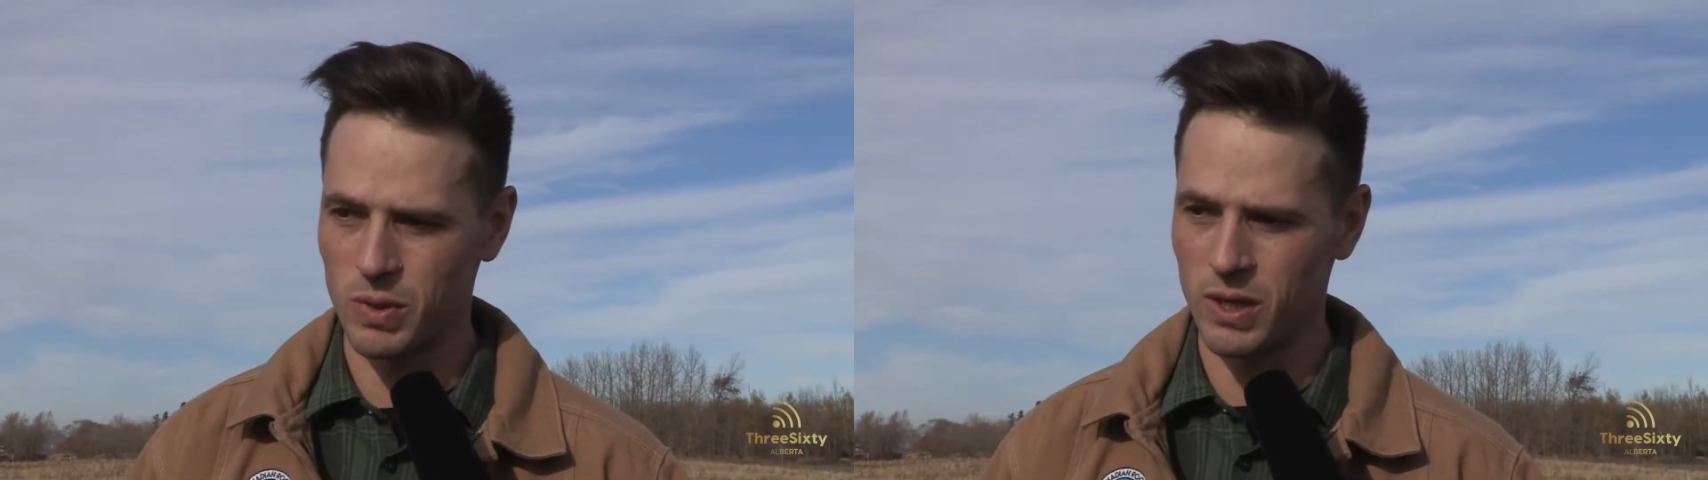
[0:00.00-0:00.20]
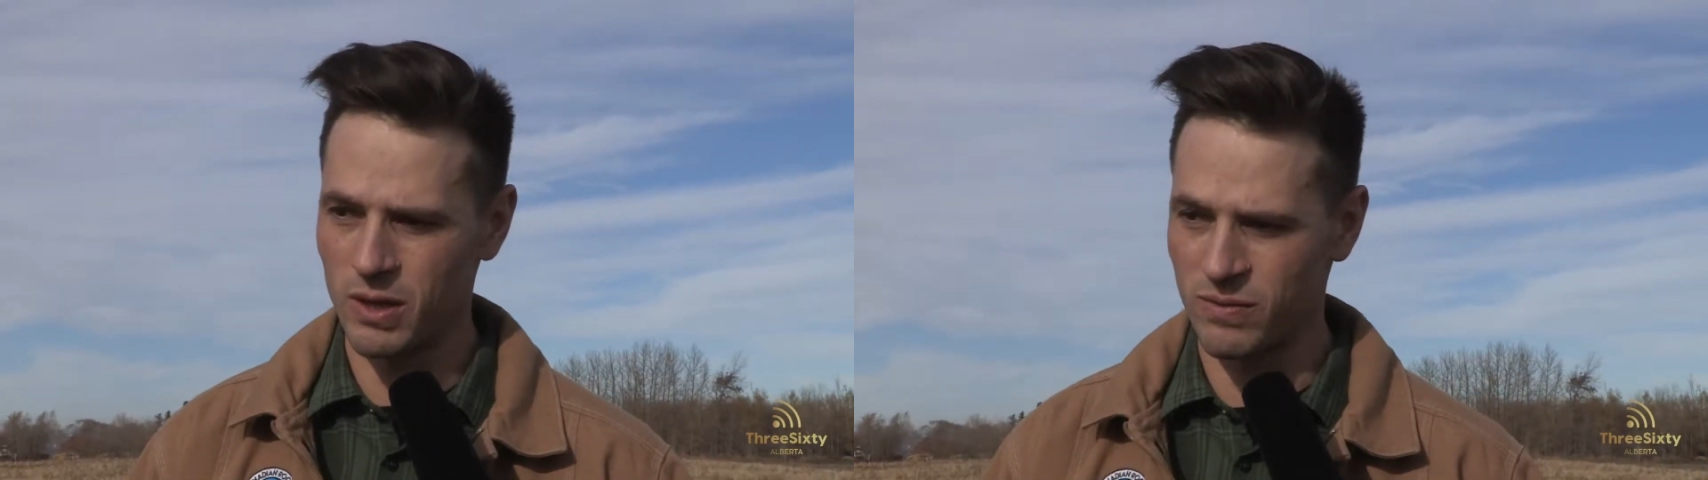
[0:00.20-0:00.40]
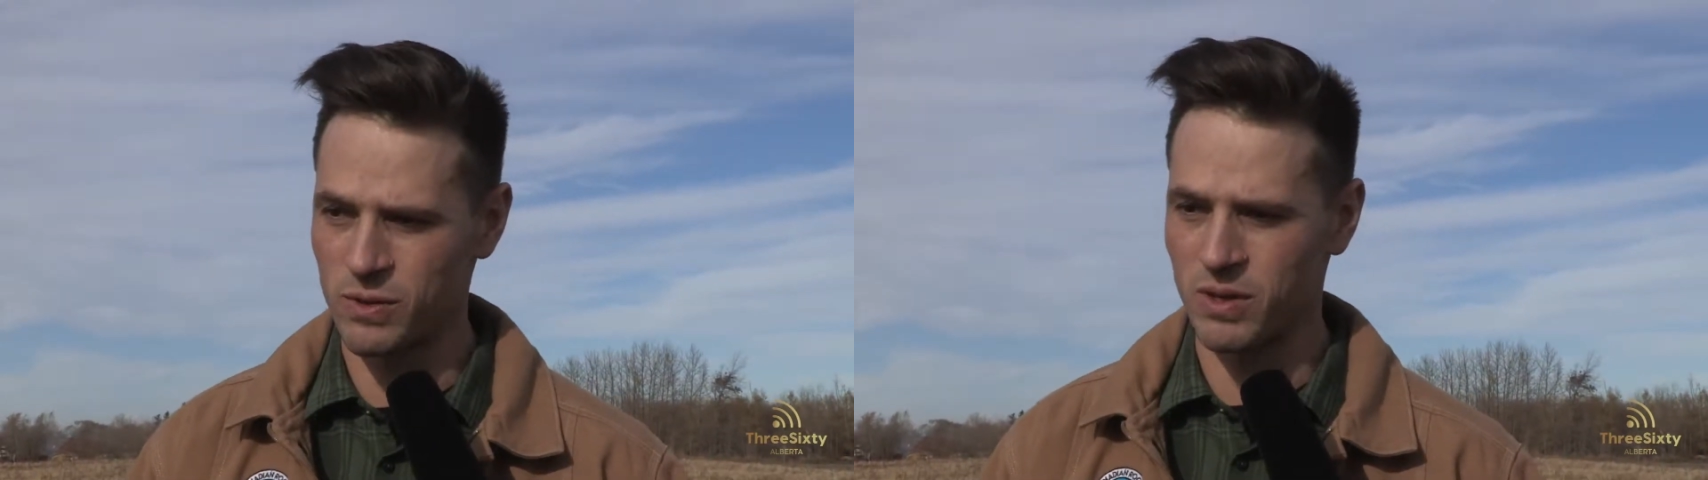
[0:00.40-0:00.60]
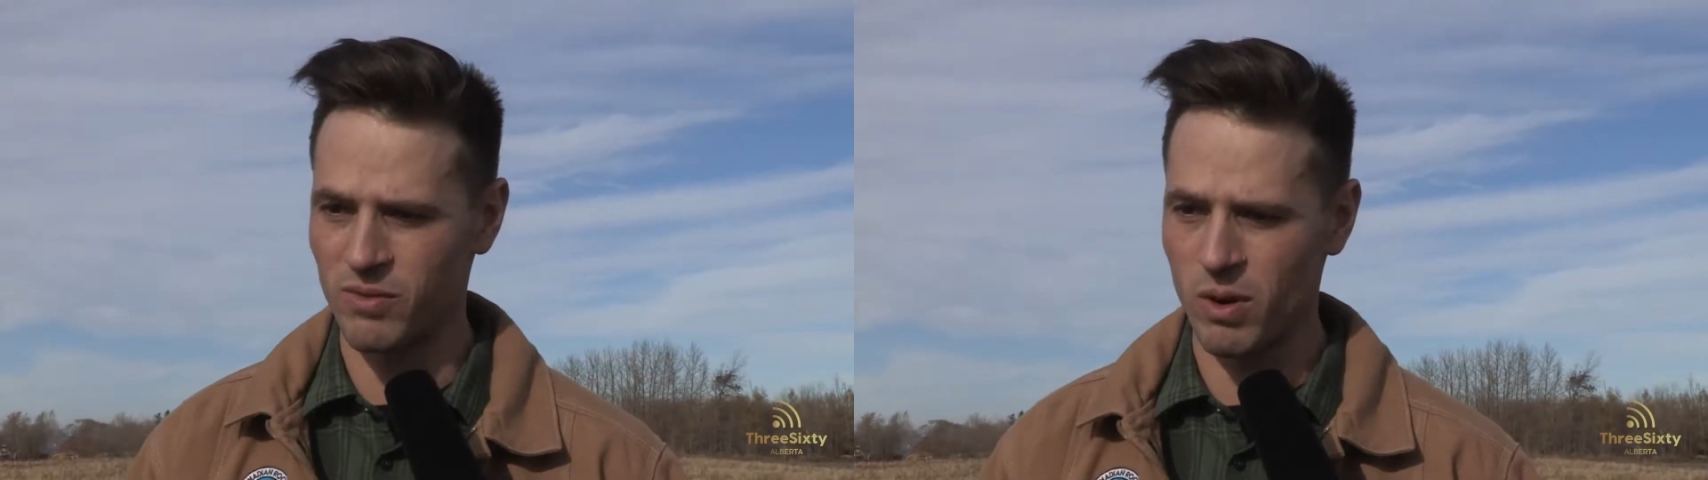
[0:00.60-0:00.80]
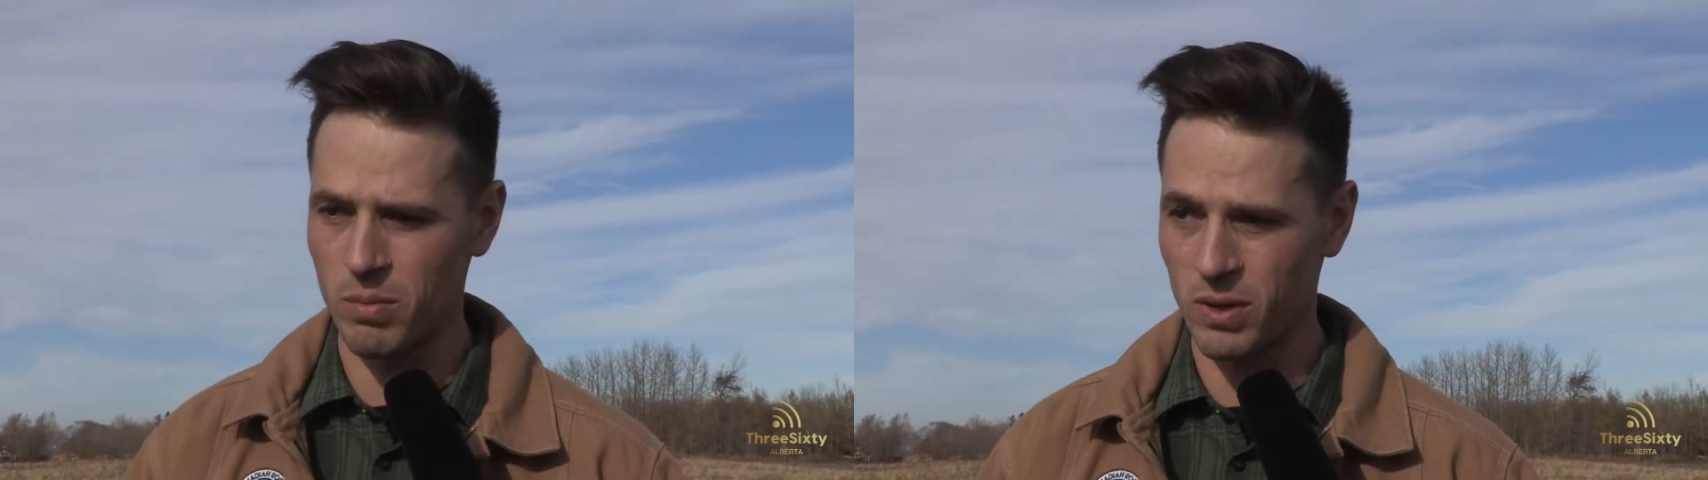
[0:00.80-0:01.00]
really good for some
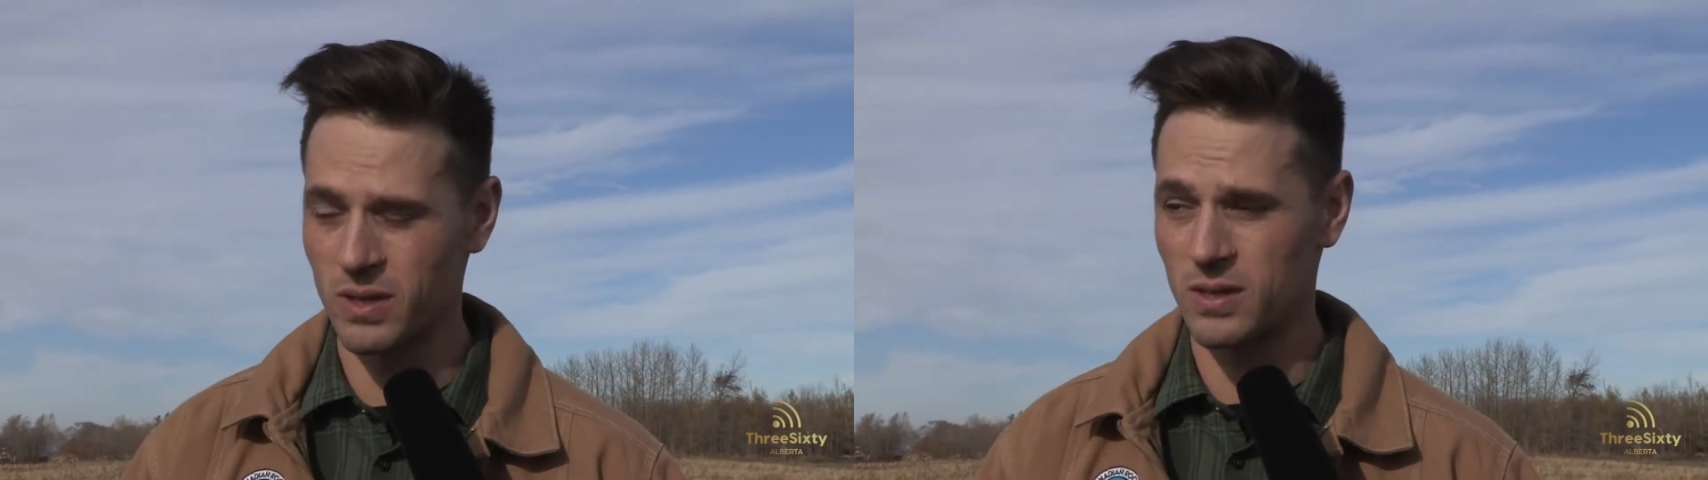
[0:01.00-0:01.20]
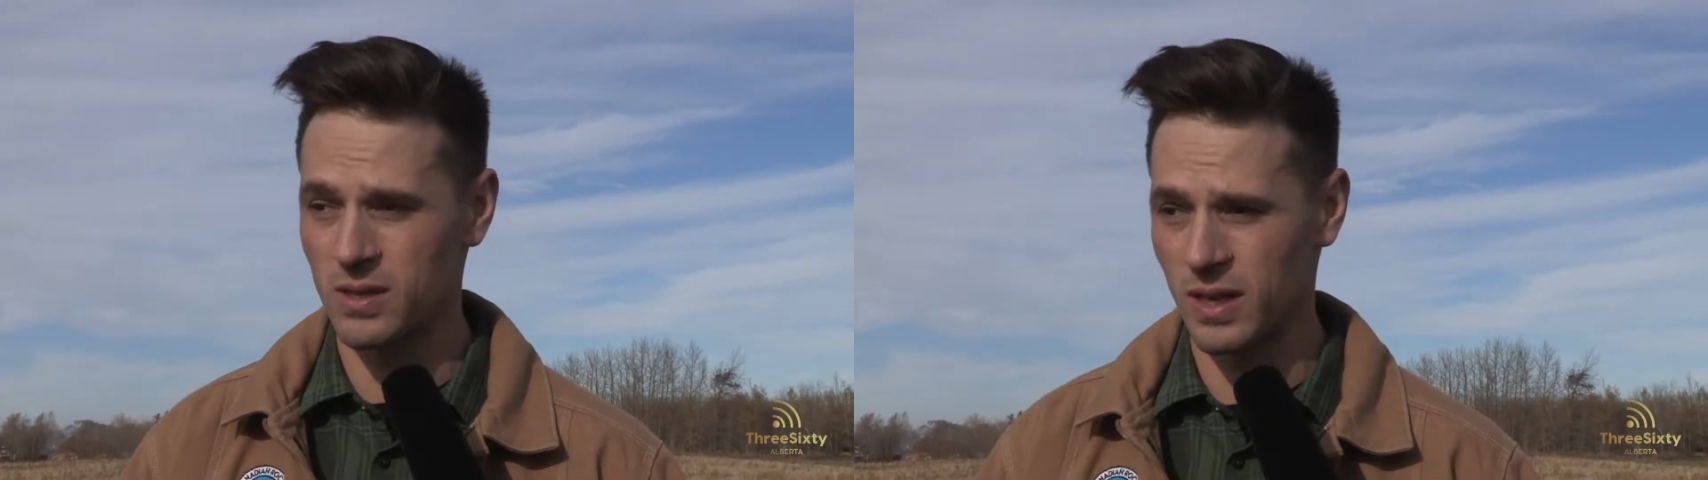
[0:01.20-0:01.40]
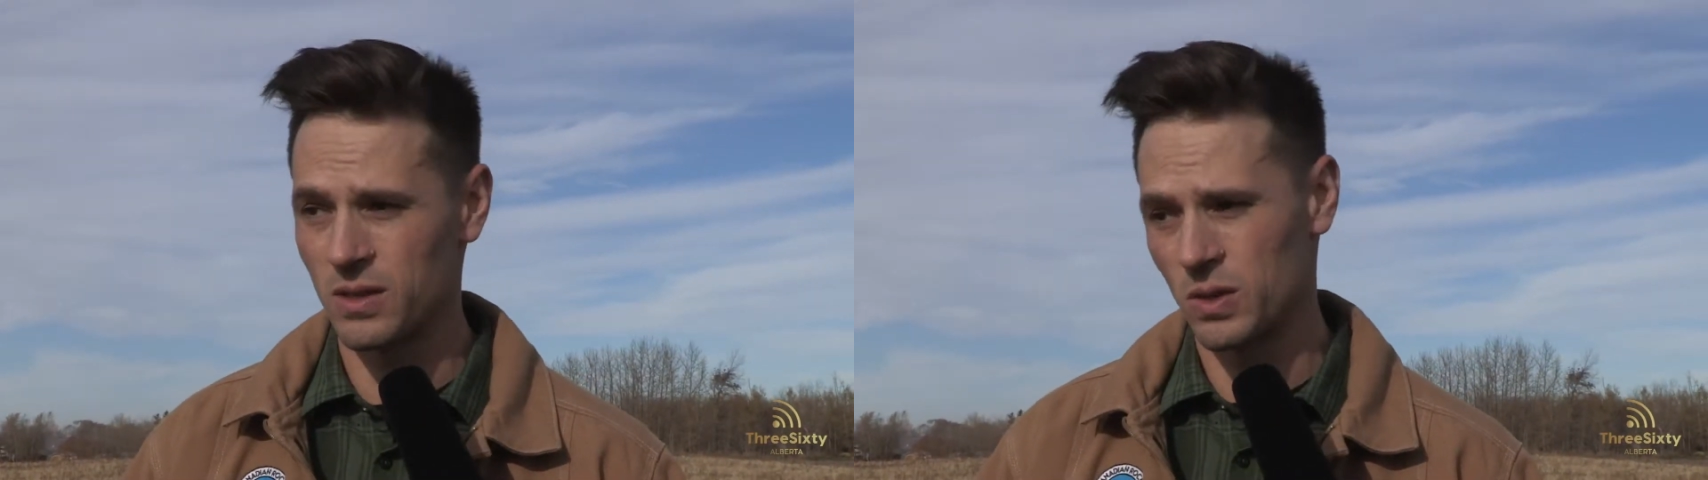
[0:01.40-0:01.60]
of our building sites.